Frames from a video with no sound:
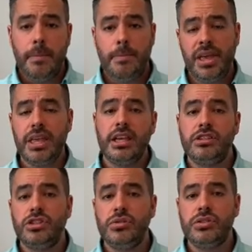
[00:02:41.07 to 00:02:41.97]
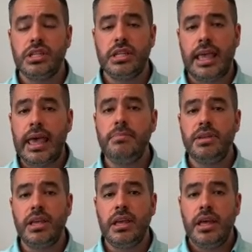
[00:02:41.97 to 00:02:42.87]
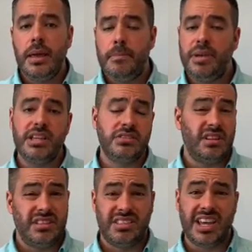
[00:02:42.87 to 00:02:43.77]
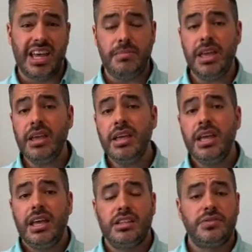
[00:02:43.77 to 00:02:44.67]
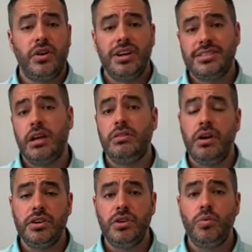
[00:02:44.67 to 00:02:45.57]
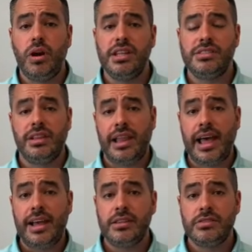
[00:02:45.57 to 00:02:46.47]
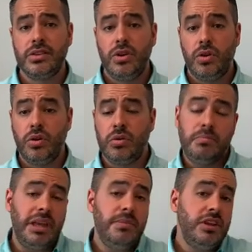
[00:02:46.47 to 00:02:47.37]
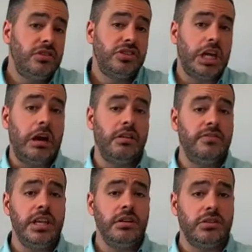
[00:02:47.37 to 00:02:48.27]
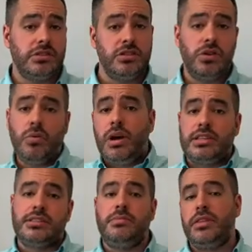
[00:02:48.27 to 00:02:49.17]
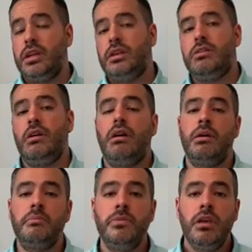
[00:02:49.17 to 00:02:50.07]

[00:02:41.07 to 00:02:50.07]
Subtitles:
picking and choosing can be based on timing as far as how long you want it to last, or maybe you're scared of needles and don't want something in your arm.